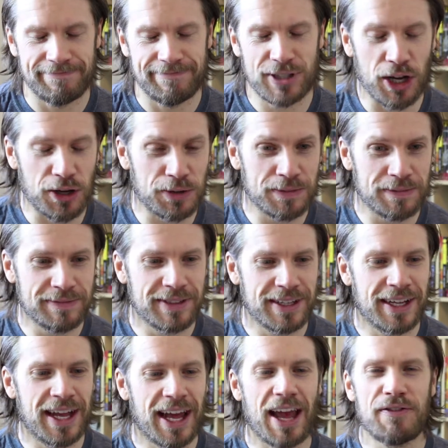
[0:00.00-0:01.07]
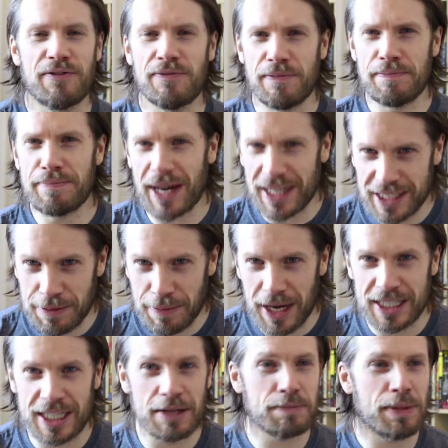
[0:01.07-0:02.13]
So if
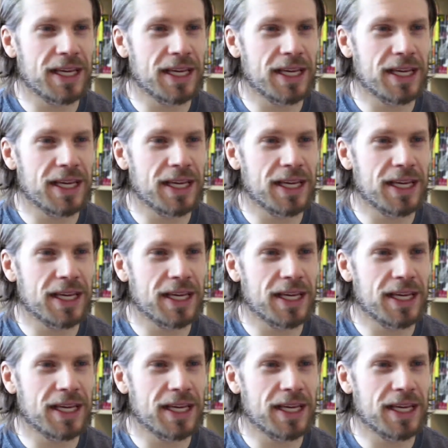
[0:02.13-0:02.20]
masturbating